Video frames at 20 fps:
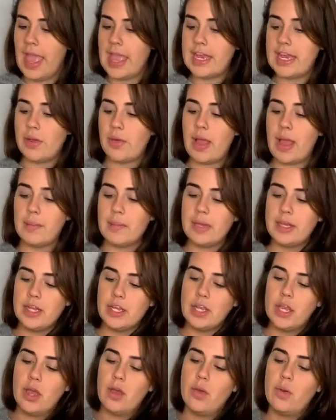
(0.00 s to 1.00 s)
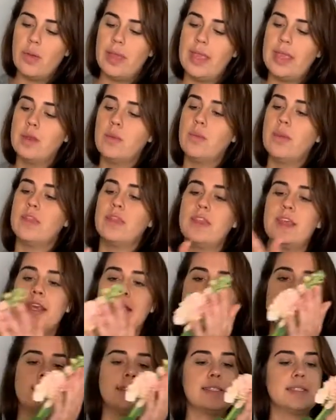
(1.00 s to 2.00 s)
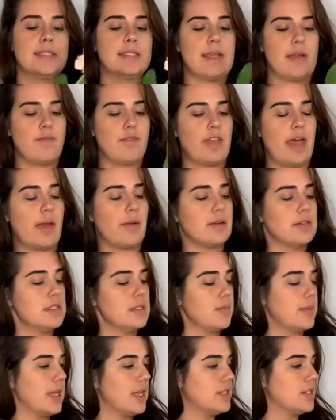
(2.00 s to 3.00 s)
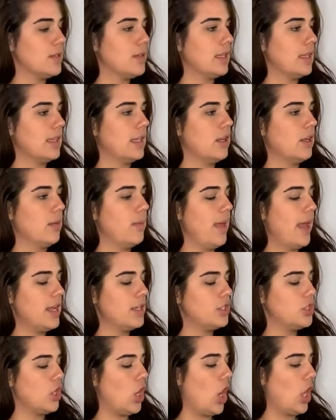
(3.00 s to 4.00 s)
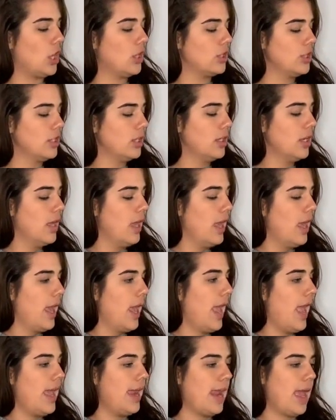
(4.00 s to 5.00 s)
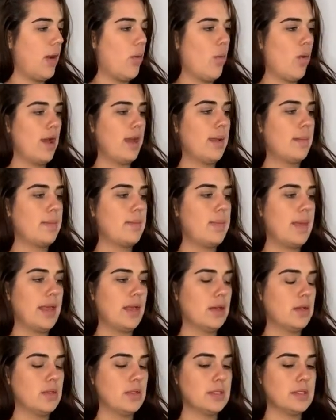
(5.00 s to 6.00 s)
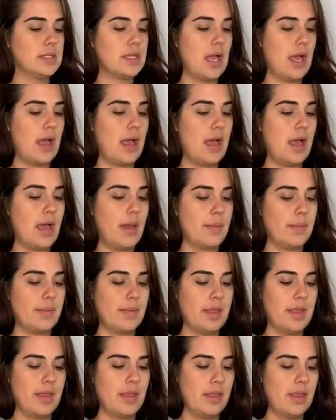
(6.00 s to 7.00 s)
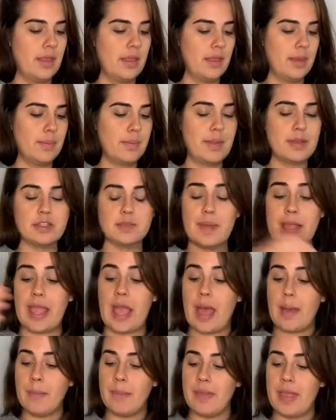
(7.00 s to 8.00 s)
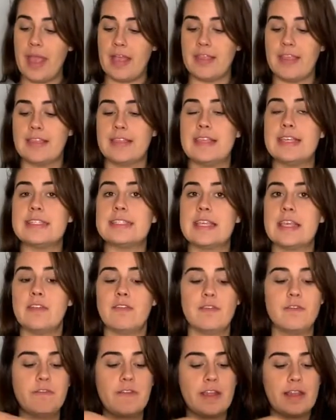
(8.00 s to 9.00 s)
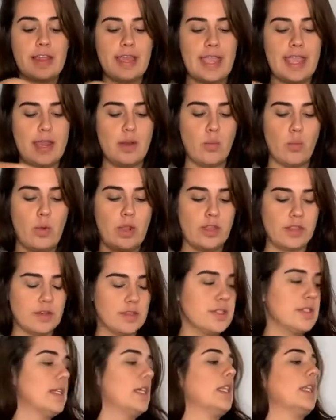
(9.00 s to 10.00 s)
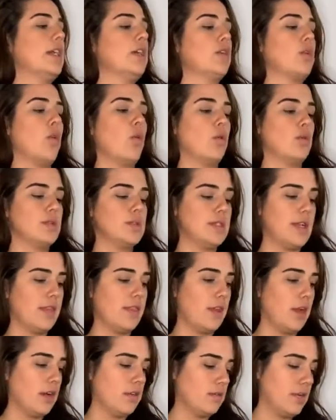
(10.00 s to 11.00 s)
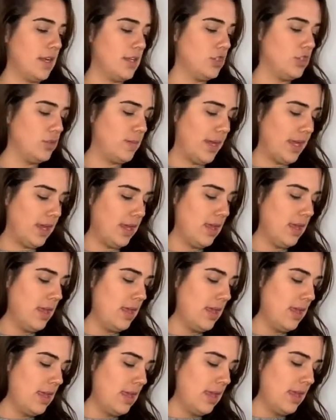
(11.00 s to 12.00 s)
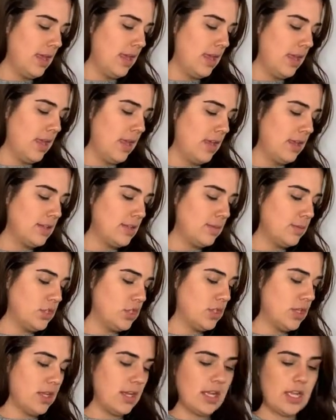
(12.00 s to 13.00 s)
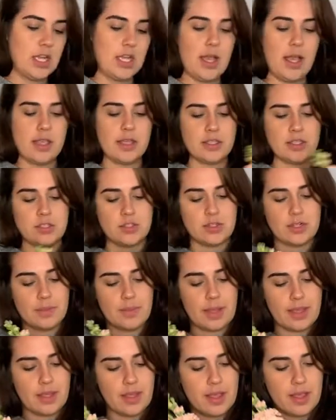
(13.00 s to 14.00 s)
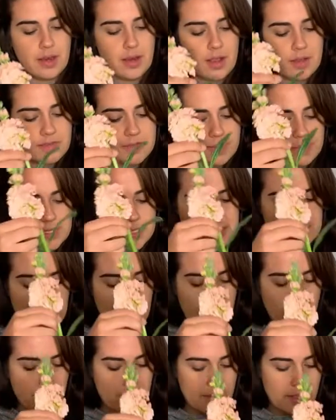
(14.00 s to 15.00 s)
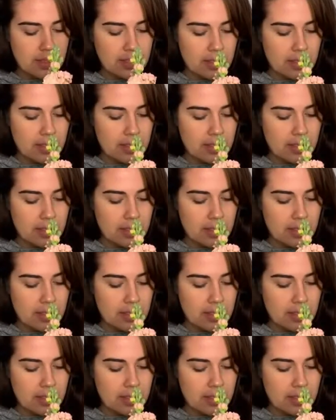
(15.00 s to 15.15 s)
Now I'm gonna go in with these stem flowers because they're a little bit taller and I wanna build my up, and then these can fill in where there's clear holes in the arrangement. I'm just gonna start by cutting off some stem.